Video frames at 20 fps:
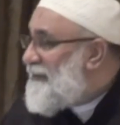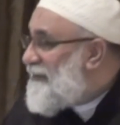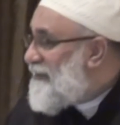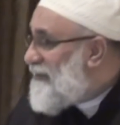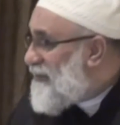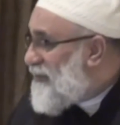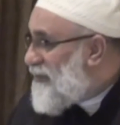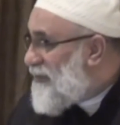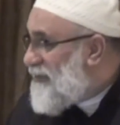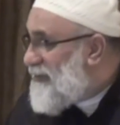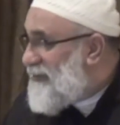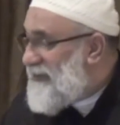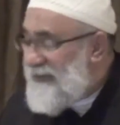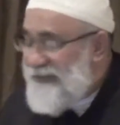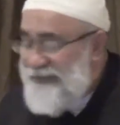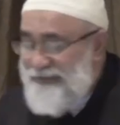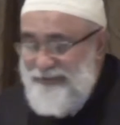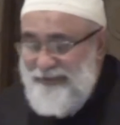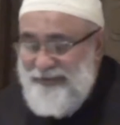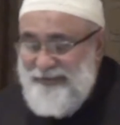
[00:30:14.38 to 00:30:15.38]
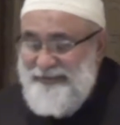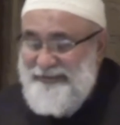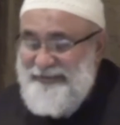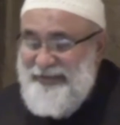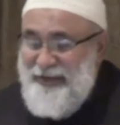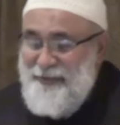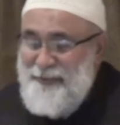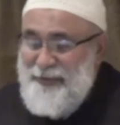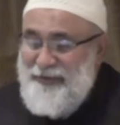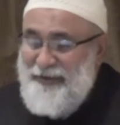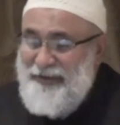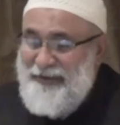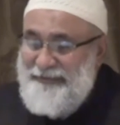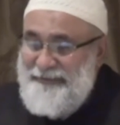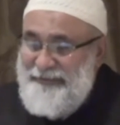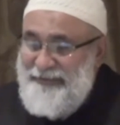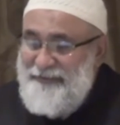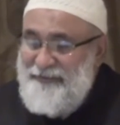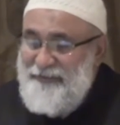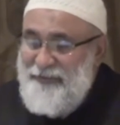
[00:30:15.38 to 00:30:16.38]
the Islamic
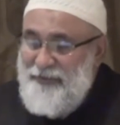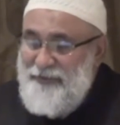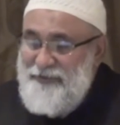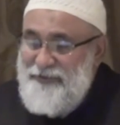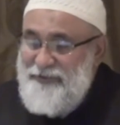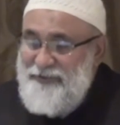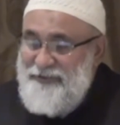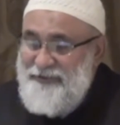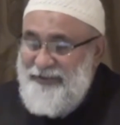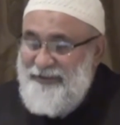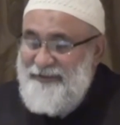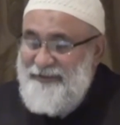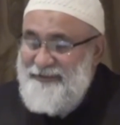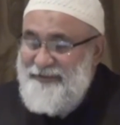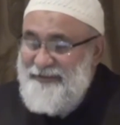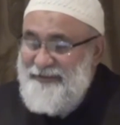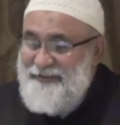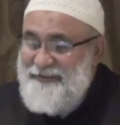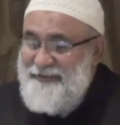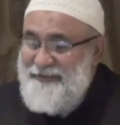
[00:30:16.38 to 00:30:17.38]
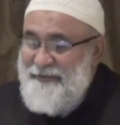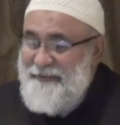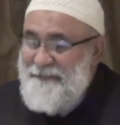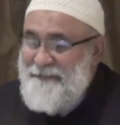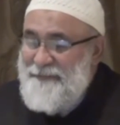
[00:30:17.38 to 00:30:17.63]
hadith also tells us.